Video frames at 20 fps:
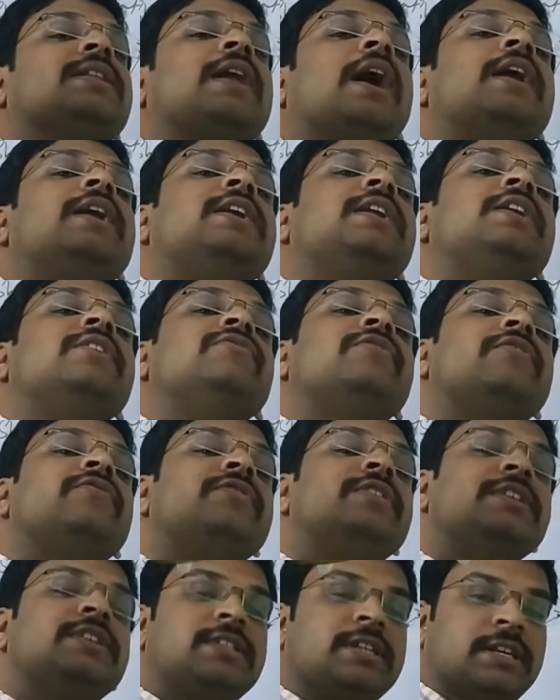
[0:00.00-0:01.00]

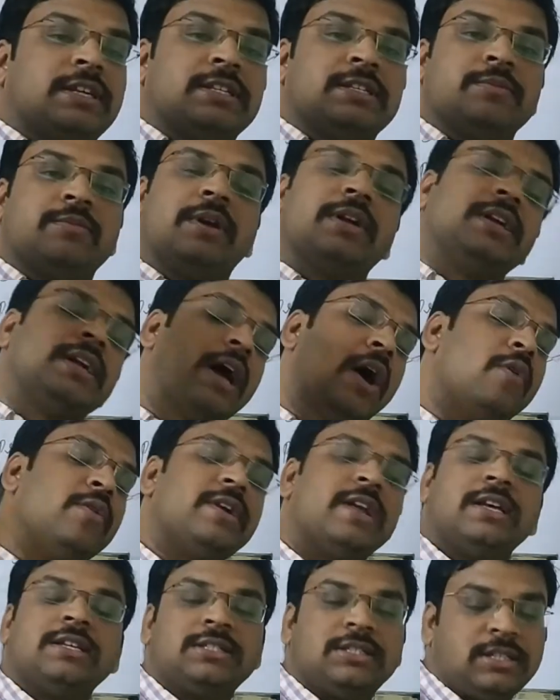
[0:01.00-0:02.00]
1956, but now it
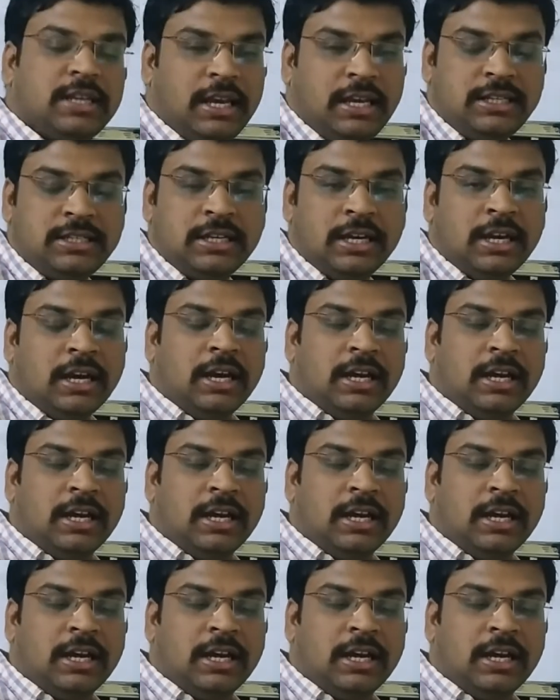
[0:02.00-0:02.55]
has changed.